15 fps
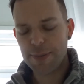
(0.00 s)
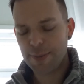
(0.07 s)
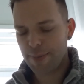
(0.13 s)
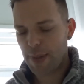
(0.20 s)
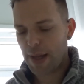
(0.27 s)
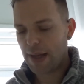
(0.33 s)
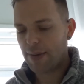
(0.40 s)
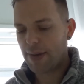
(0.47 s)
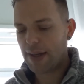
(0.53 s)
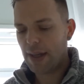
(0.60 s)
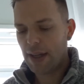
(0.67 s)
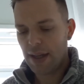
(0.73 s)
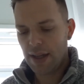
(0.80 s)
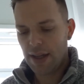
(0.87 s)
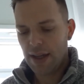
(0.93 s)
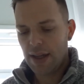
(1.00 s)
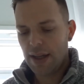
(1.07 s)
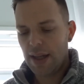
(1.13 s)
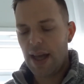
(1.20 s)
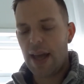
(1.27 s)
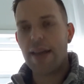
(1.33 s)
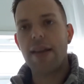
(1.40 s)
But anyway,
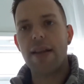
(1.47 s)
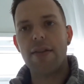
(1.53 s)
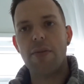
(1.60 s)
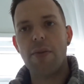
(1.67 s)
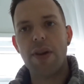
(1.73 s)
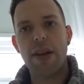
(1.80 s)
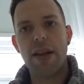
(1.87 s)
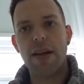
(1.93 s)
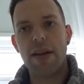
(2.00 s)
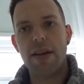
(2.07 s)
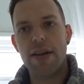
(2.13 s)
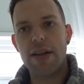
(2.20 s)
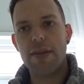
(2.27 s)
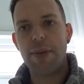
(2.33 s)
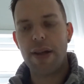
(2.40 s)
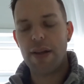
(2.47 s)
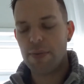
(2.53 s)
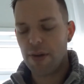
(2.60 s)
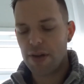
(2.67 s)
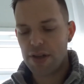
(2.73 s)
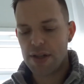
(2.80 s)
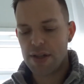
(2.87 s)
yeah, that's the one thing I liked about the
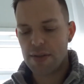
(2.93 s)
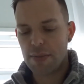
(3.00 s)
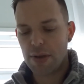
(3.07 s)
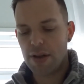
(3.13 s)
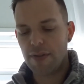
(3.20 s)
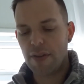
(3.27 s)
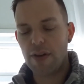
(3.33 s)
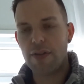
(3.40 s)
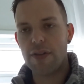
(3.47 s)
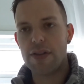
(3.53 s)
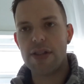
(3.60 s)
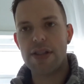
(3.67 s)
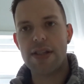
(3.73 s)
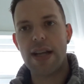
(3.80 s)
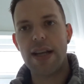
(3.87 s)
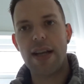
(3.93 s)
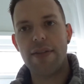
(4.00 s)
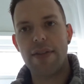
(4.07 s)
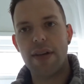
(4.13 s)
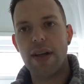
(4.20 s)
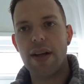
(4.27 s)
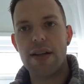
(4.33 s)
brushes that Merv offers, is that
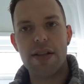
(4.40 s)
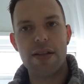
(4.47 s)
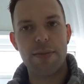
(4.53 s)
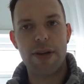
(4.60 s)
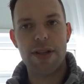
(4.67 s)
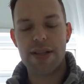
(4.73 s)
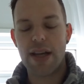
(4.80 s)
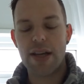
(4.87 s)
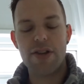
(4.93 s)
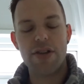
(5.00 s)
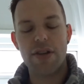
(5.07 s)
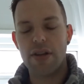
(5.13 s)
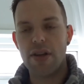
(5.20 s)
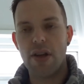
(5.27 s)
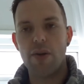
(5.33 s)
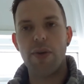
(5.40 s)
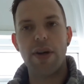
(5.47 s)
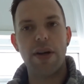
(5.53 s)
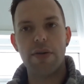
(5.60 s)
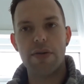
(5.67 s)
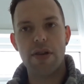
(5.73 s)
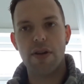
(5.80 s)
level of customisation that no one
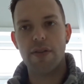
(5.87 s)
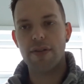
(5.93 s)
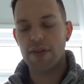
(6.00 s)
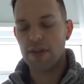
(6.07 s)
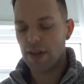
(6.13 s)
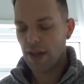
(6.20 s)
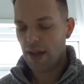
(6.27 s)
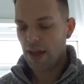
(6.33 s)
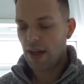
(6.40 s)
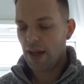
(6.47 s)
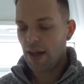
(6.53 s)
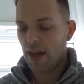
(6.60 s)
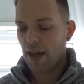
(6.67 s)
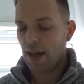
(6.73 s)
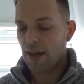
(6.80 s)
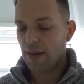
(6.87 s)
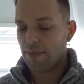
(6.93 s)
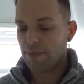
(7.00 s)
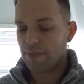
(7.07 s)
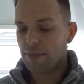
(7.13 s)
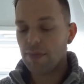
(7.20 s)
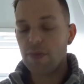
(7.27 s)
else offered.
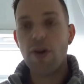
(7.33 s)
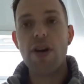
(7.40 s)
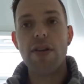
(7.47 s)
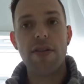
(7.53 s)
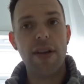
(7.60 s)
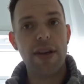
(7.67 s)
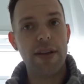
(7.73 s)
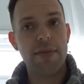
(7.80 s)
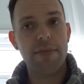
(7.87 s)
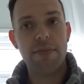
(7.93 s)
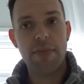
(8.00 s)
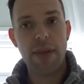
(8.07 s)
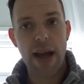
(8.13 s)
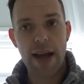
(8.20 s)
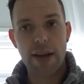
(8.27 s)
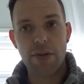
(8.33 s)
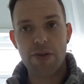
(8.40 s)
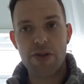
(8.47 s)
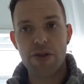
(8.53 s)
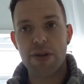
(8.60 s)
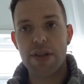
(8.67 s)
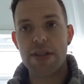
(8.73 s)
Granted, handle
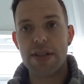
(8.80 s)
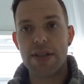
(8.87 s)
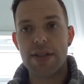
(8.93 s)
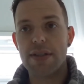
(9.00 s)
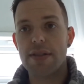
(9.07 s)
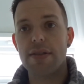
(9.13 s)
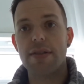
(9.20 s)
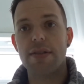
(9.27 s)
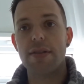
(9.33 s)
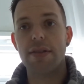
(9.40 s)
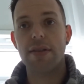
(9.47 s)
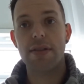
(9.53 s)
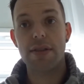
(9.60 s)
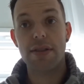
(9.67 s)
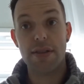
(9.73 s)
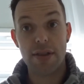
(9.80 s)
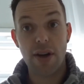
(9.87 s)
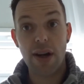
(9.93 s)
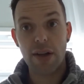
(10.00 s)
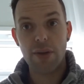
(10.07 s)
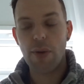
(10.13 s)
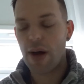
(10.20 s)
choices,
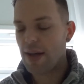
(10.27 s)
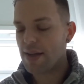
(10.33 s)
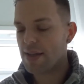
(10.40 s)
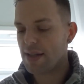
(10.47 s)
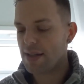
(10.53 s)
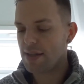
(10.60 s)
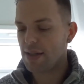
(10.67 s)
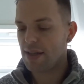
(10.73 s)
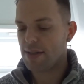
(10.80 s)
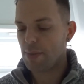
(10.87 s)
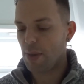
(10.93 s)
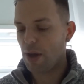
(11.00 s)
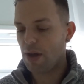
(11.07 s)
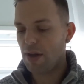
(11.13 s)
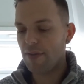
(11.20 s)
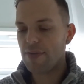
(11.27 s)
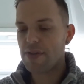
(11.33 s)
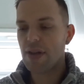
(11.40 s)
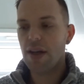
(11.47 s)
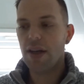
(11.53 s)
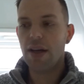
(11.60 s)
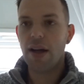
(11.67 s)
style-wise, is Merv's,
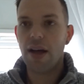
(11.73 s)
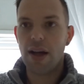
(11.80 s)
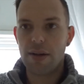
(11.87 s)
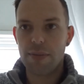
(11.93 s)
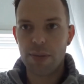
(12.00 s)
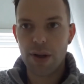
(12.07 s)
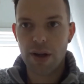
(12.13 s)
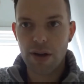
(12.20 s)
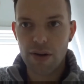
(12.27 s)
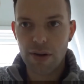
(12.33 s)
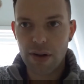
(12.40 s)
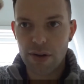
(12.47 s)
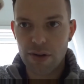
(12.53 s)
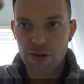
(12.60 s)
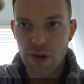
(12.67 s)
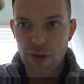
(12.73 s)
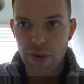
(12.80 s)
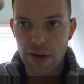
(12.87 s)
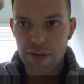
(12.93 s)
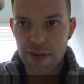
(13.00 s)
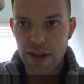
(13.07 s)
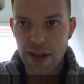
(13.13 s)
but I got control
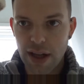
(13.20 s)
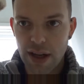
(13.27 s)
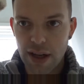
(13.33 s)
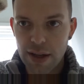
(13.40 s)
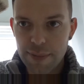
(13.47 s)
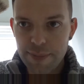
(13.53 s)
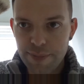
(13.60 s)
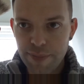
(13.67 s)
over the colour,